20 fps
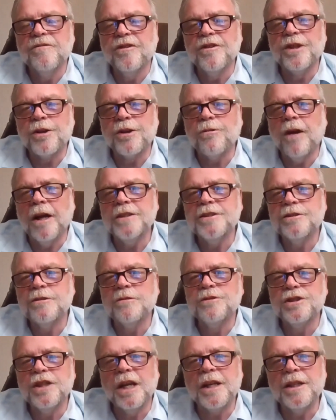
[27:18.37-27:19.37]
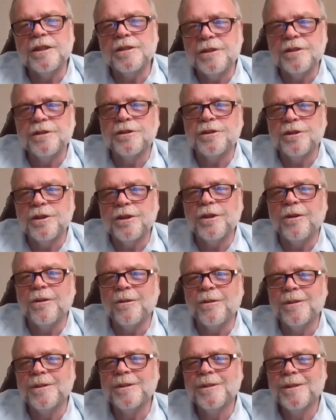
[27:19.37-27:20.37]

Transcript: the Christogenesis too.